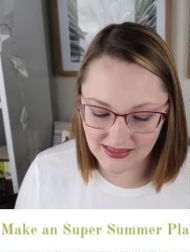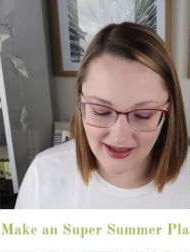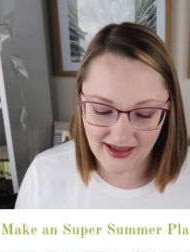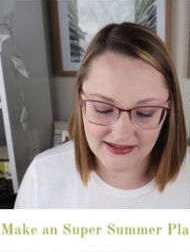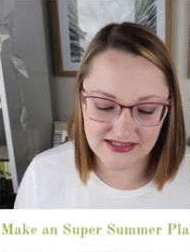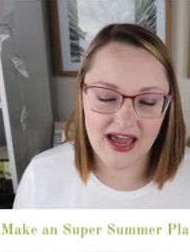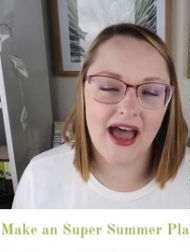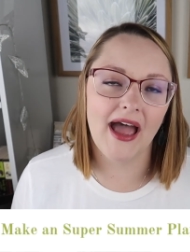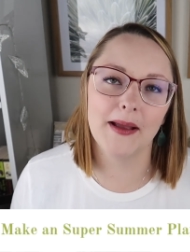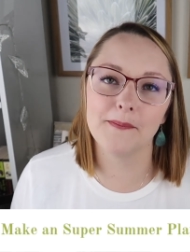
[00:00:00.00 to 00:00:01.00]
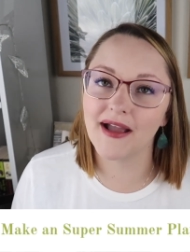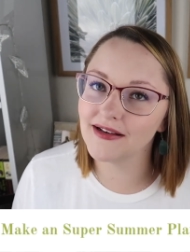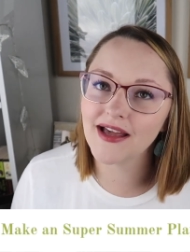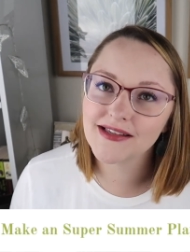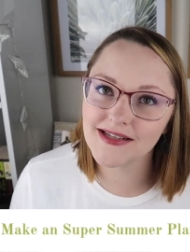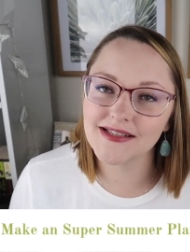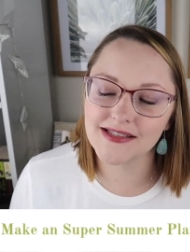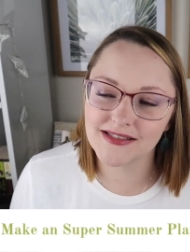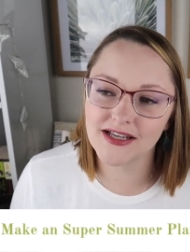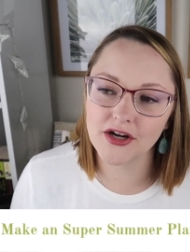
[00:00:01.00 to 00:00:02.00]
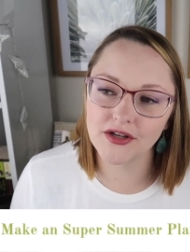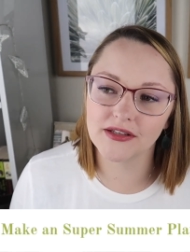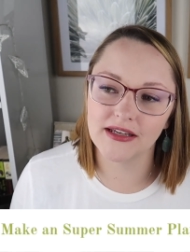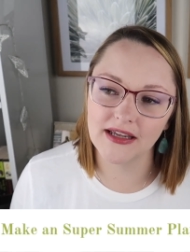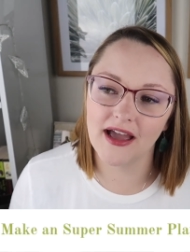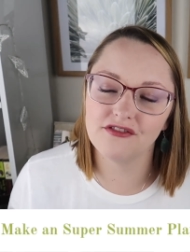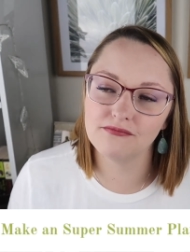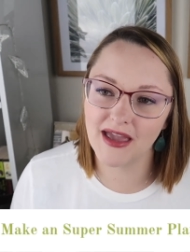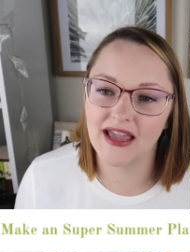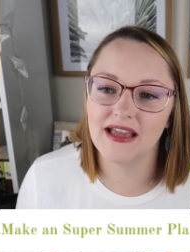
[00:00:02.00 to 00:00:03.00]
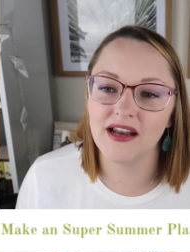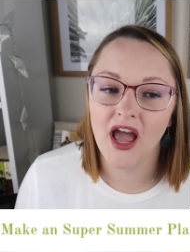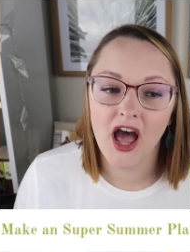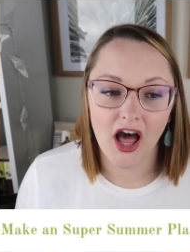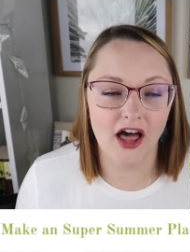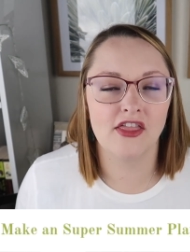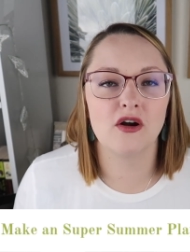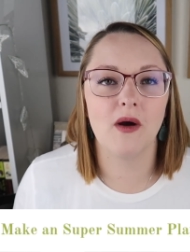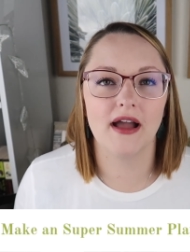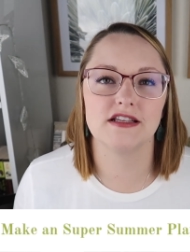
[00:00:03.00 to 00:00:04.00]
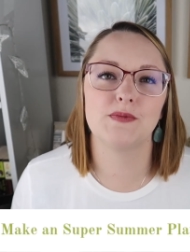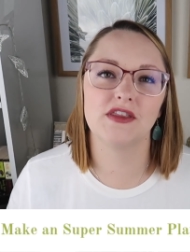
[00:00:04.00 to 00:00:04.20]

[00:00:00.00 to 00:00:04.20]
that I might not necessarily have made otherwise,